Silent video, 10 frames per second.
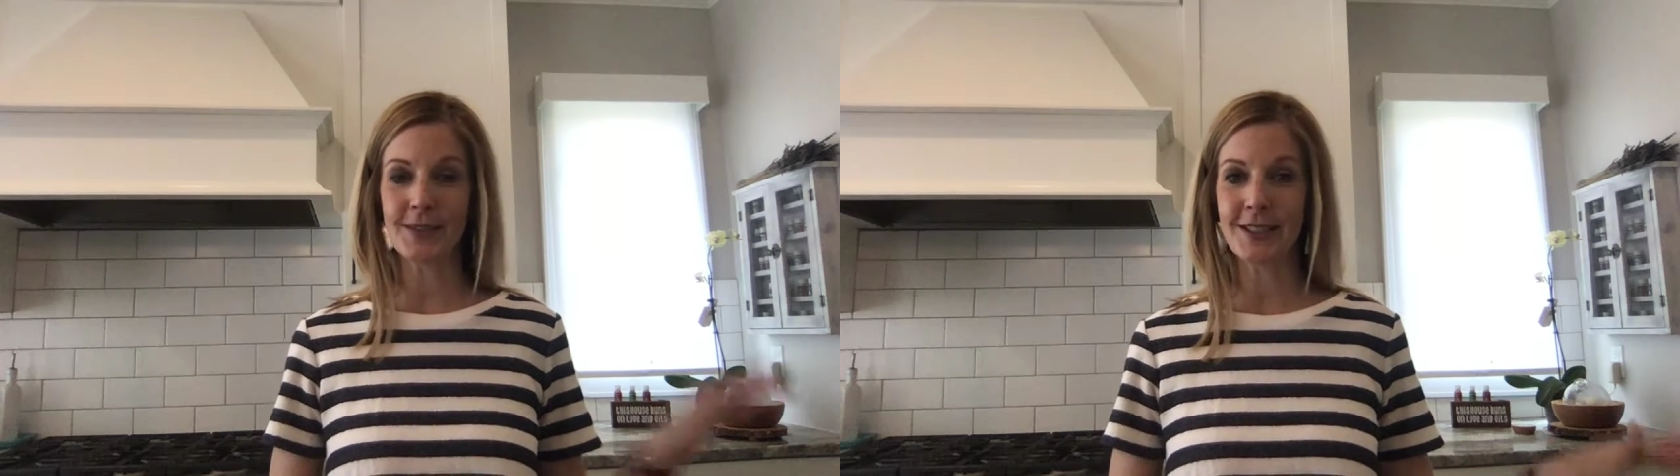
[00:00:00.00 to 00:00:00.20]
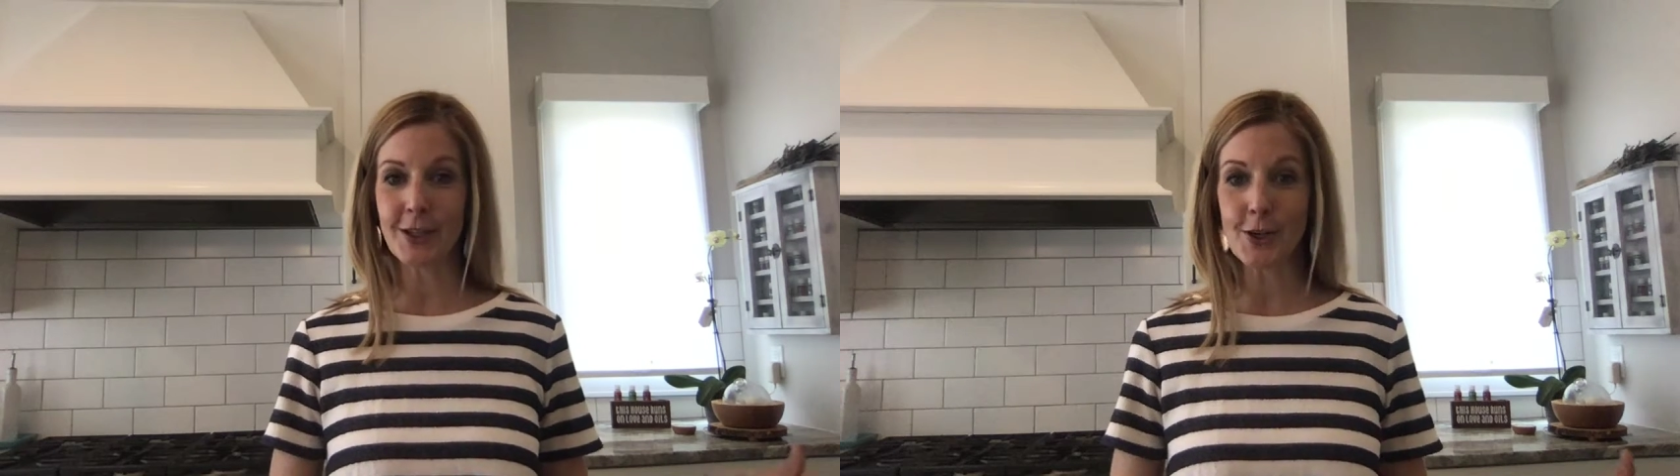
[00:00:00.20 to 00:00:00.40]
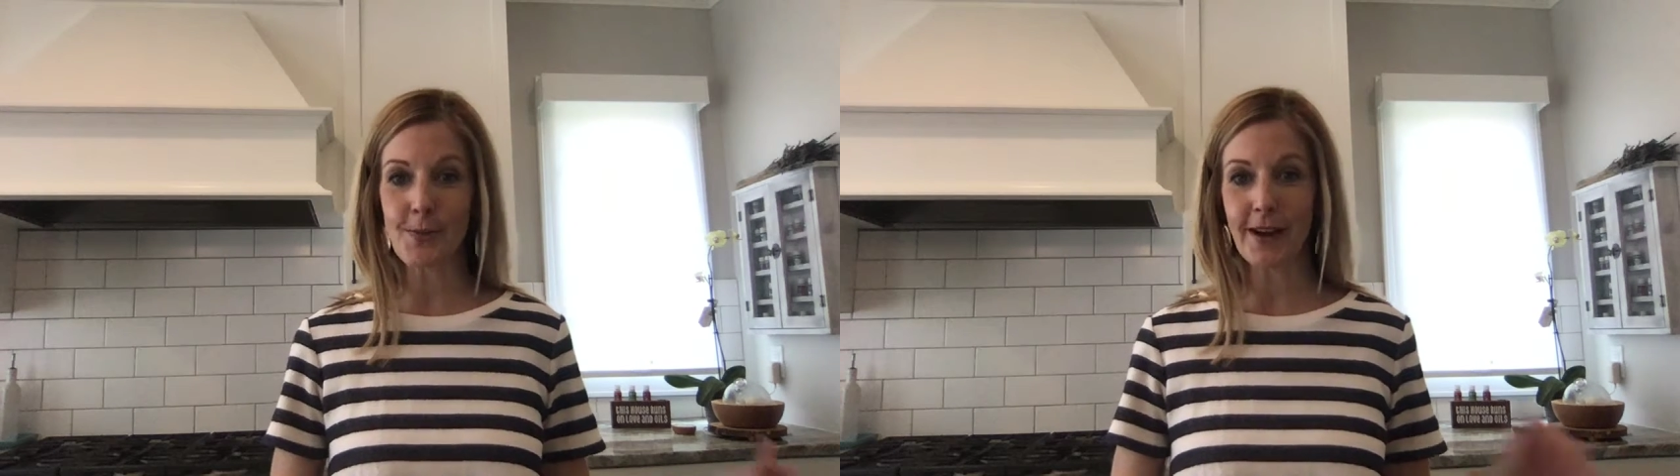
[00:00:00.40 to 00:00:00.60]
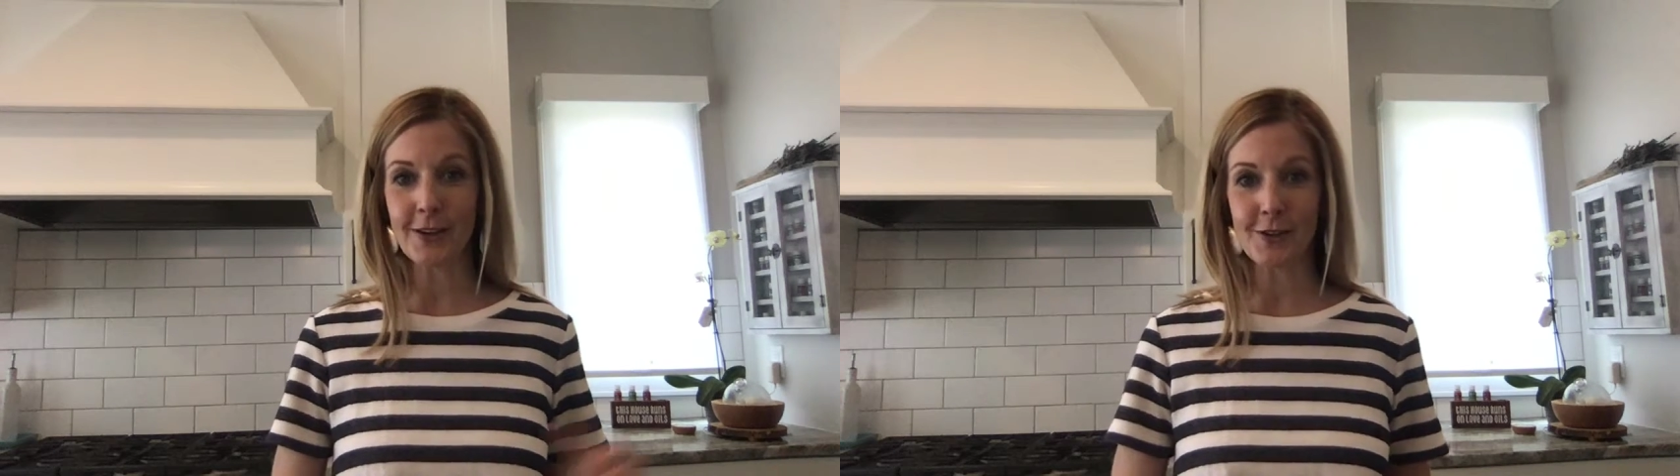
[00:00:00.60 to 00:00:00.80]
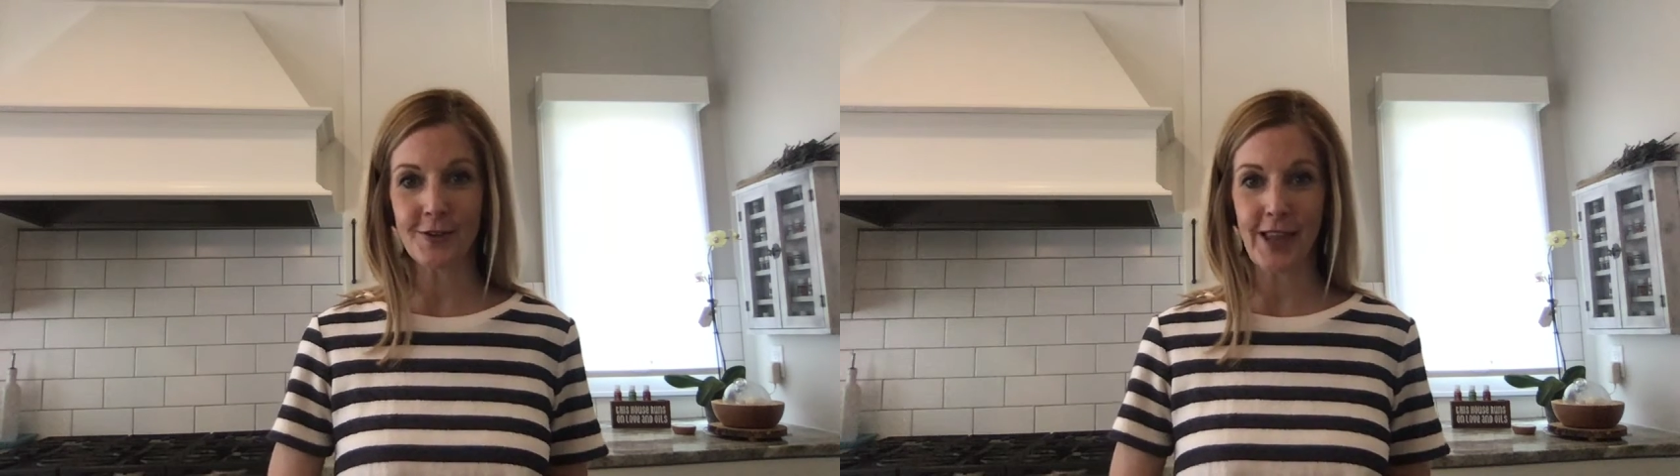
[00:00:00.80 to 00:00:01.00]
Stick your
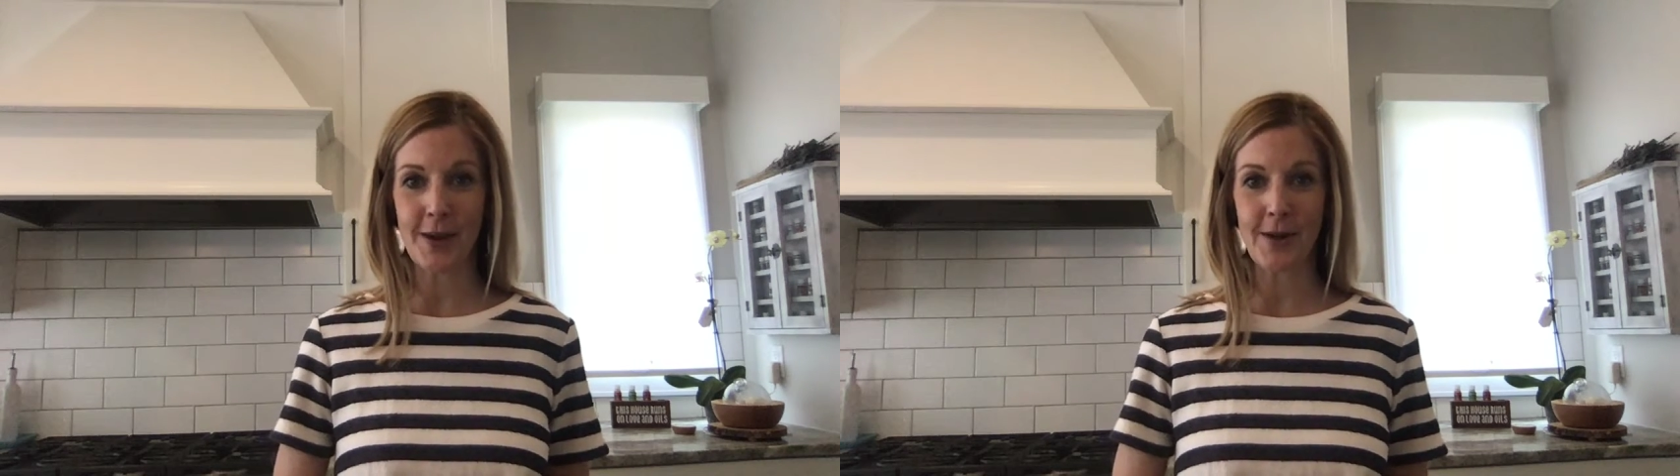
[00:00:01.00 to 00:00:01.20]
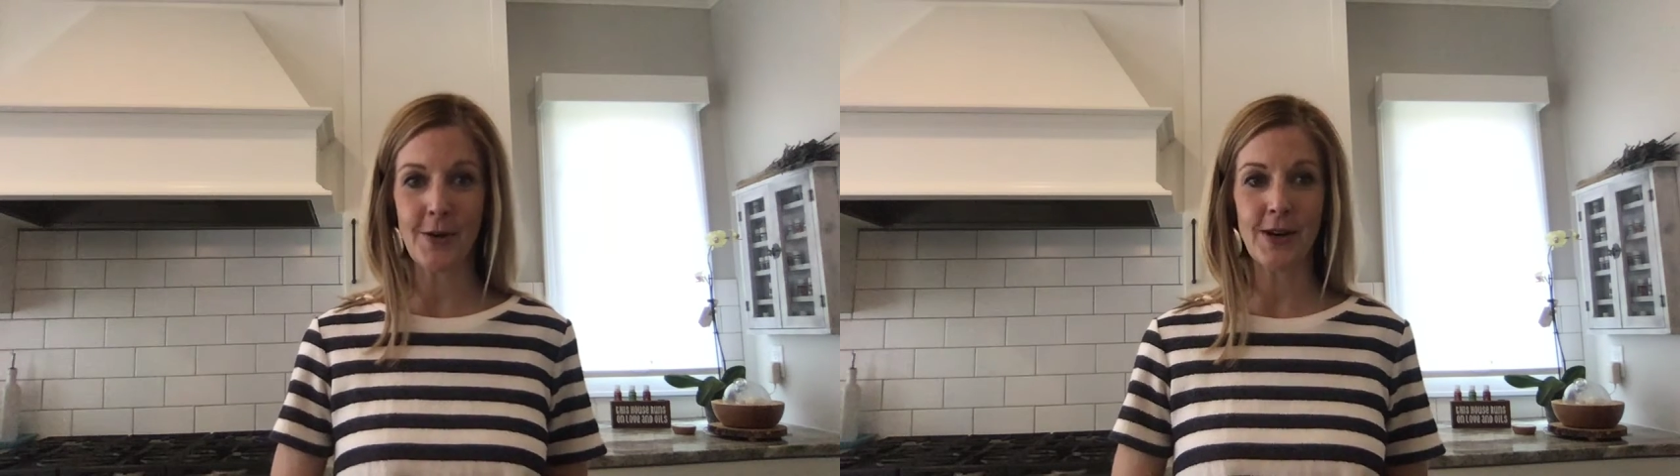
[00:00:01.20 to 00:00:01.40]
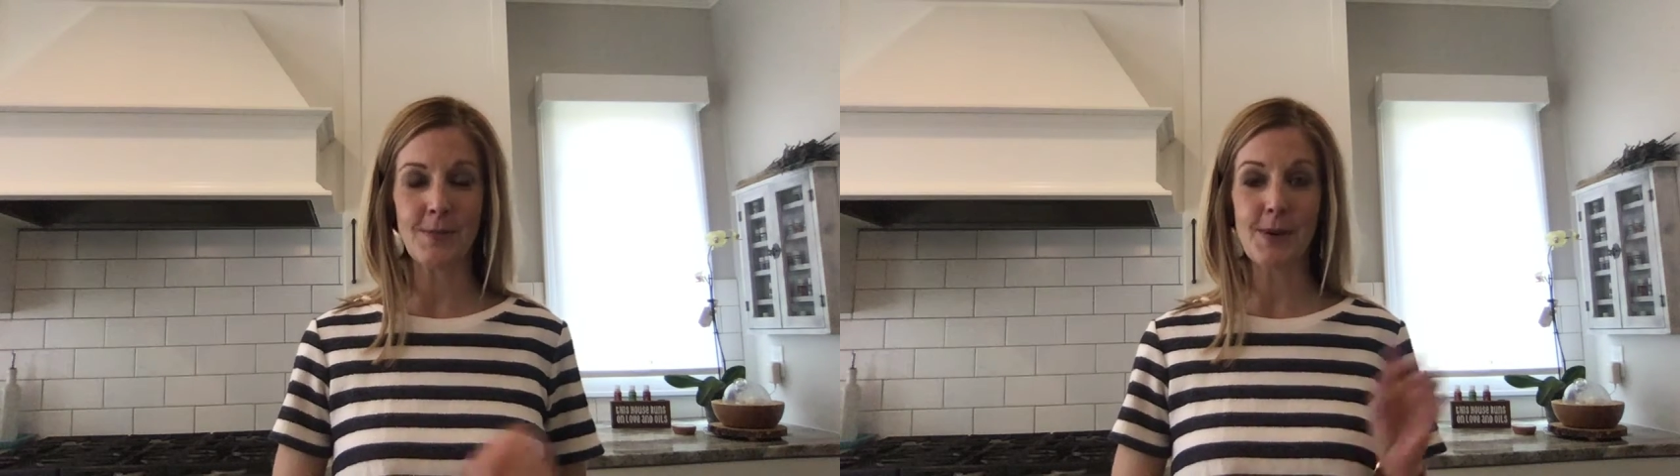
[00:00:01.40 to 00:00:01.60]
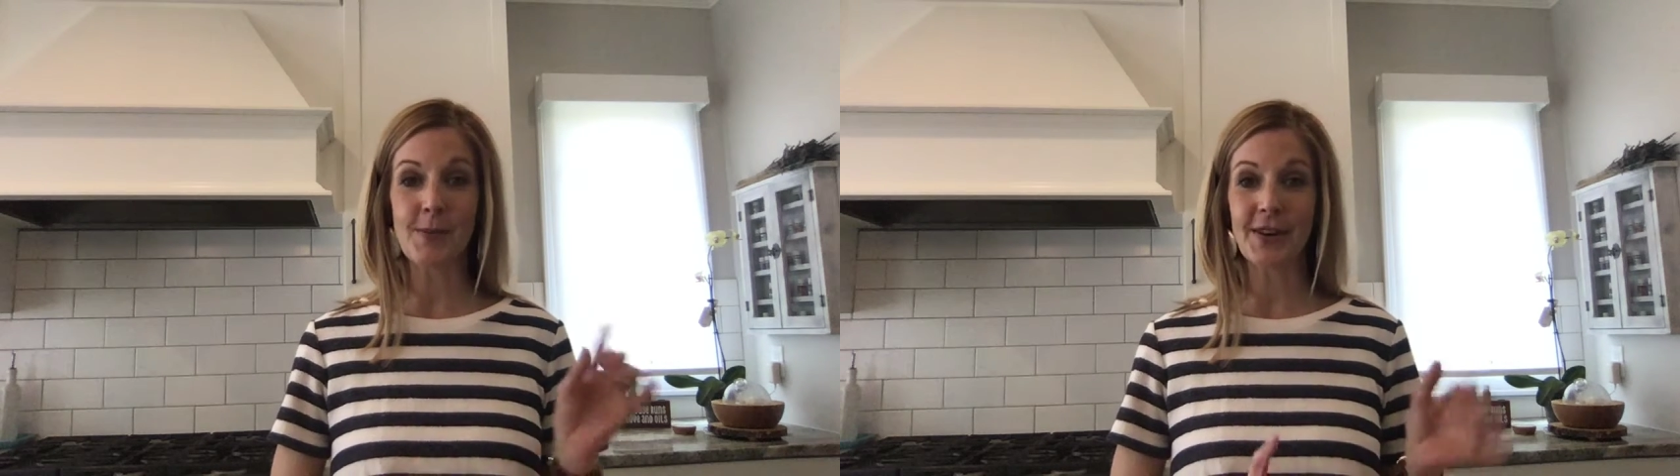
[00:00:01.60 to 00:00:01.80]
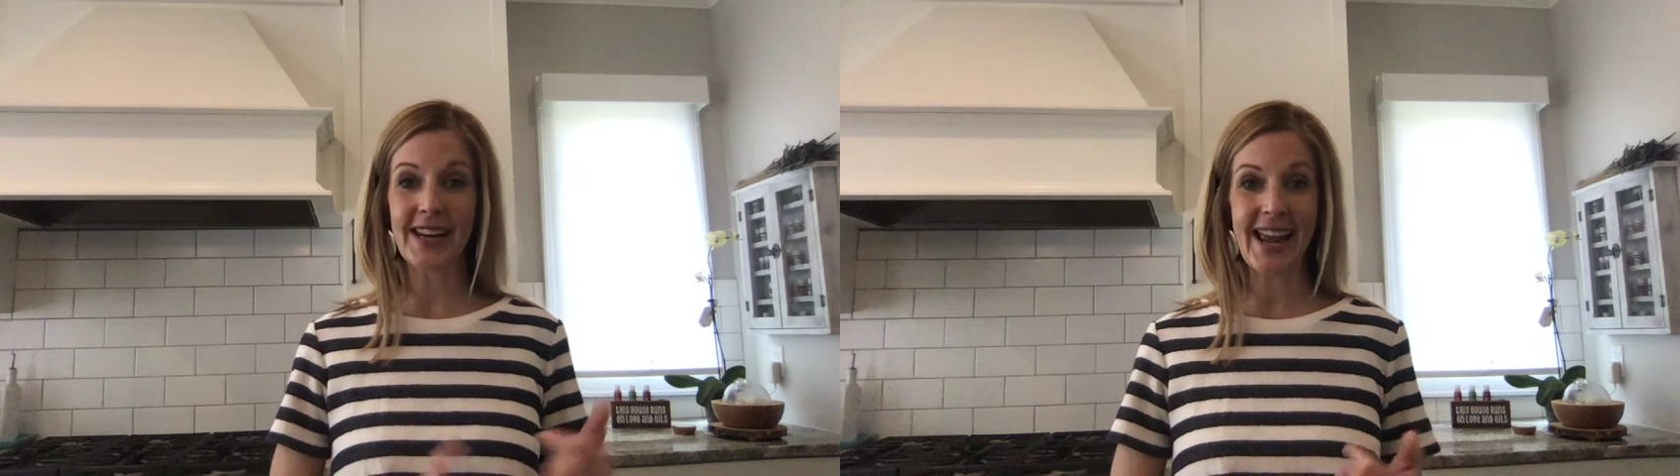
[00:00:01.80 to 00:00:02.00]
bottle of lime out and people can